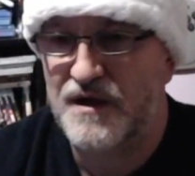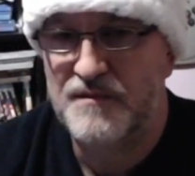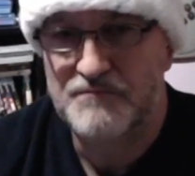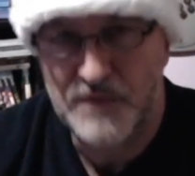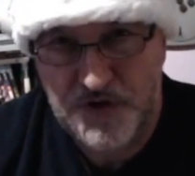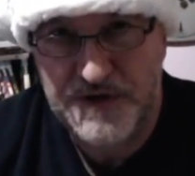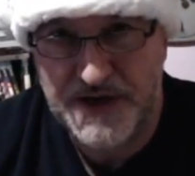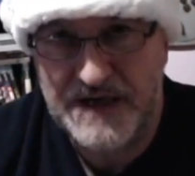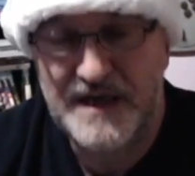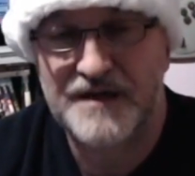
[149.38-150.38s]

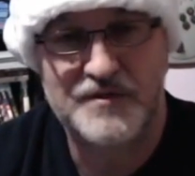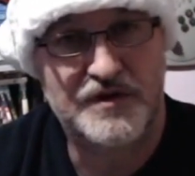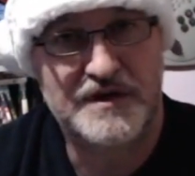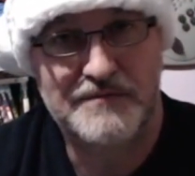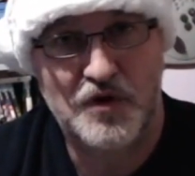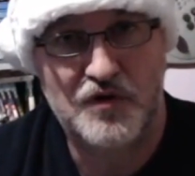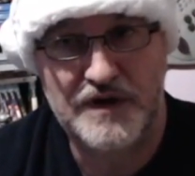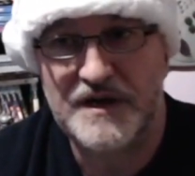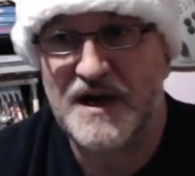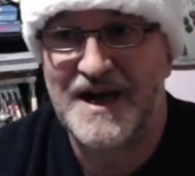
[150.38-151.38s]
Monday
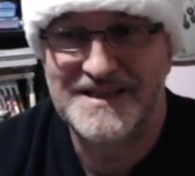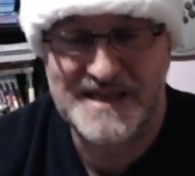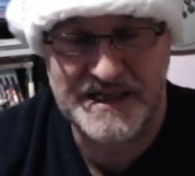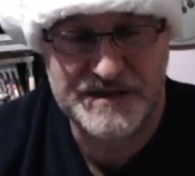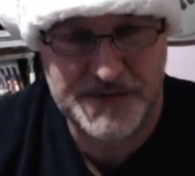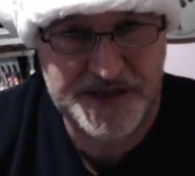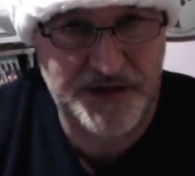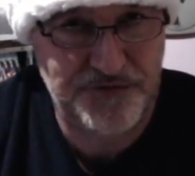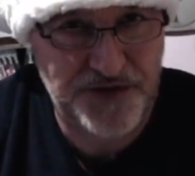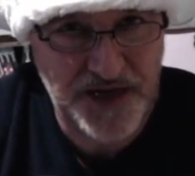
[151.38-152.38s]
morning, I test
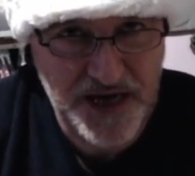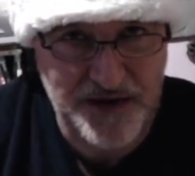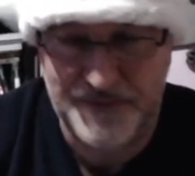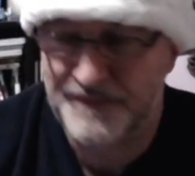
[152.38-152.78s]
myself again.